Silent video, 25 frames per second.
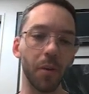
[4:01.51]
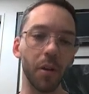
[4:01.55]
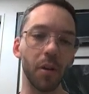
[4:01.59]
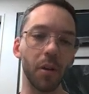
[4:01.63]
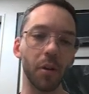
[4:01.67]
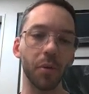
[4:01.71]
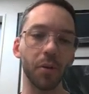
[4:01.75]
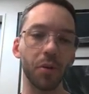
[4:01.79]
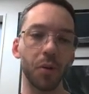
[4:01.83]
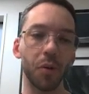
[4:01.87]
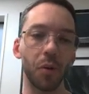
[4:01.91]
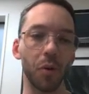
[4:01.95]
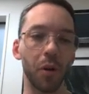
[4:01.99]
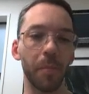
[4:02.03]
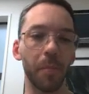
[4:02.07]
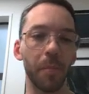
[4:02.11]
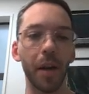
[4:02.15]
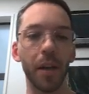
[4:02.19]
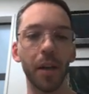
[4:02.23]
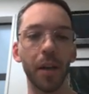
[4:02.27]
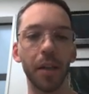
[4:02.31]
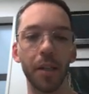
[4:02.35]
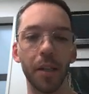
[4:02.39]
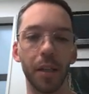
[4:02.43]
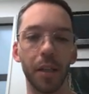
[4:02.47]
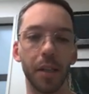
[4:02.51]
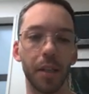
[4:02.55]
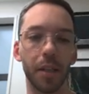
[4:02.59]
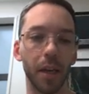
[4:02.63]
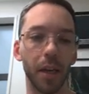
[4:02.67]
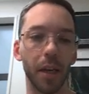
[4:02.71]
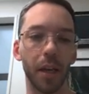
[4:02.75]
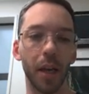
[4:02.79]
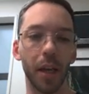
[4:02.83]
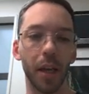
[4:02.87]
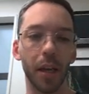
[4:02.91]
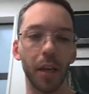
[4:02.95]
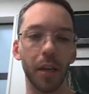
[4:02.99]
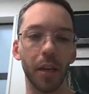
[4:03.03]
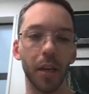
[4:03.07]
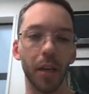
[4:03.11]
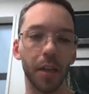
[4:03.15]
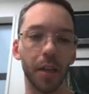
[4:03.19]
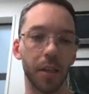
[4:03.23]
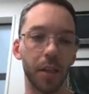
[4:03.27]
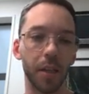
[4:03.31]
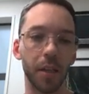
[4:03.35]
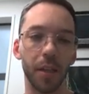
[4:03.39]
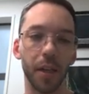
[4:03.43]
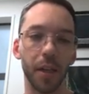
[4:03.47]
Well, look, we'll talk about SCC and
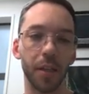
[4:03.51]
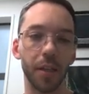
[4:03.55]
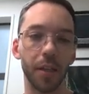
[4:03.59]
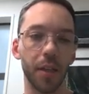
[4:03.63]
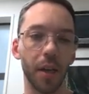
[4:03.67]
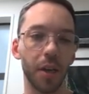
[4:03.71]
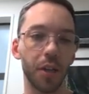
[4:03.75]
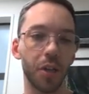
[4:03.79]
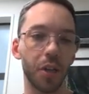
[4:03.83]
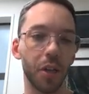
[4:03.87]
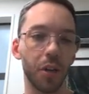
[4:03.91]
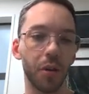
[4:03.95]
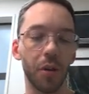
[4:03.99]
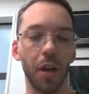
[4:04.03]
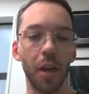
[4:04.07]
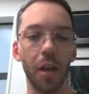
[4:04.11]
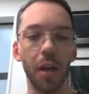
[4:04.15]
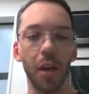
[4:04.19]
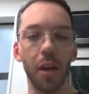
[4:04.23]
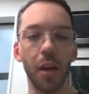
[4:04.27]
SCC in situ,